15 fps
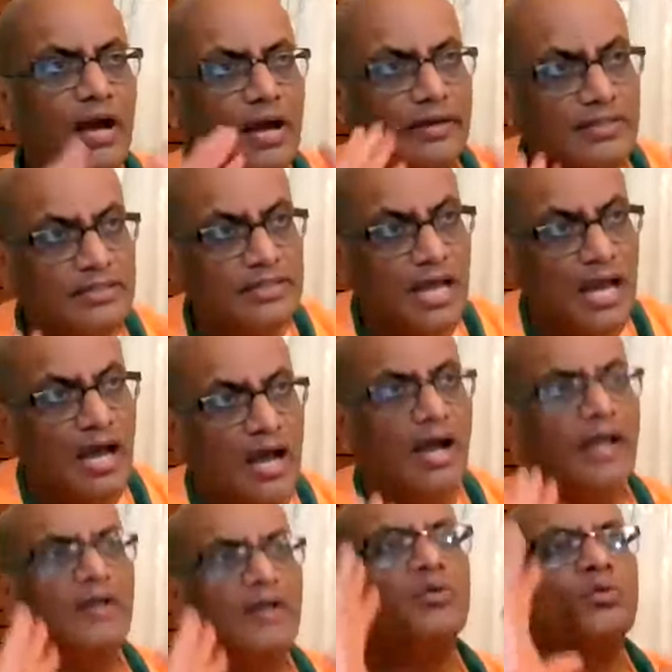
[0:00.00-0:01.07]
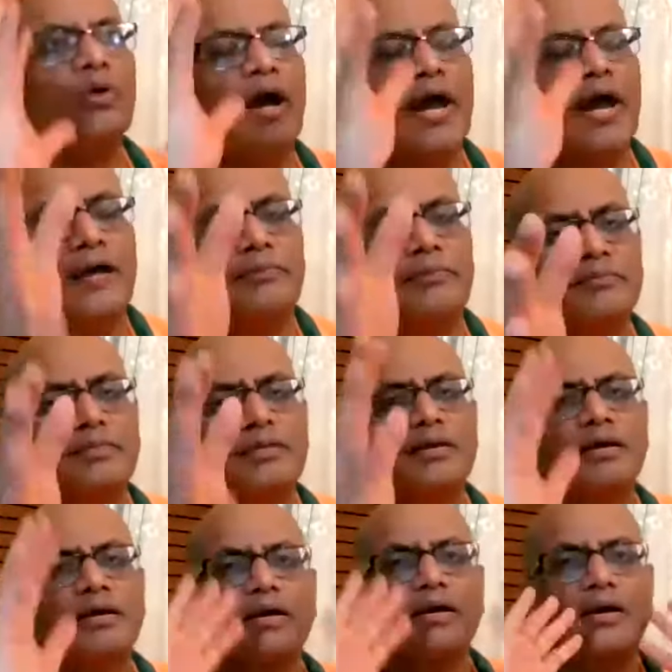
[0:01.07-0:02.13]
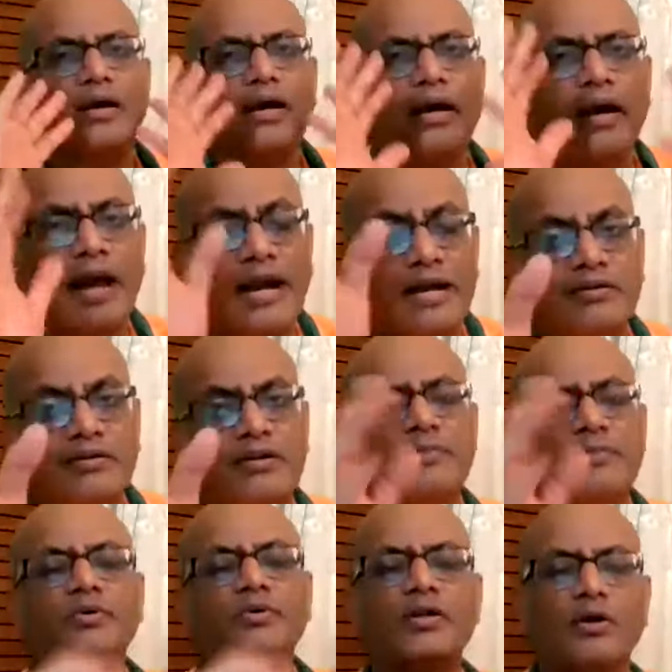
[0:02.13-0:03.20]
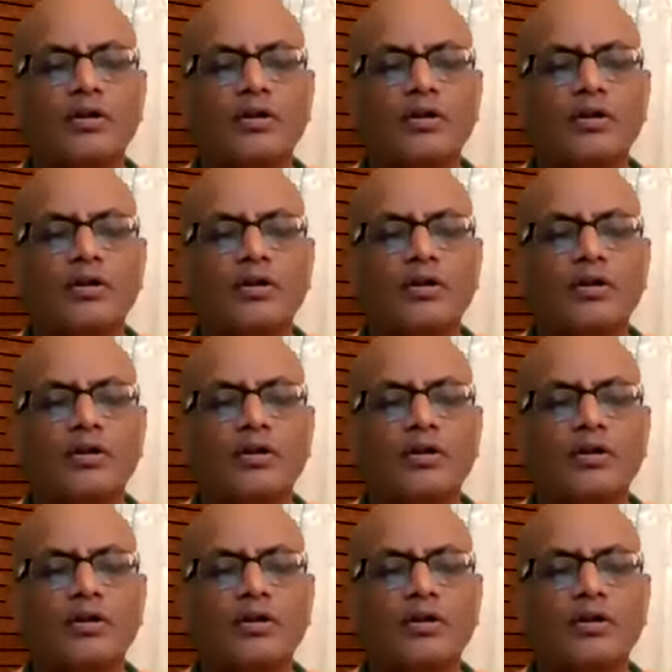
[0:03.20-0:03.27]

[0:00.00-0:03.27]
It is I who am attributing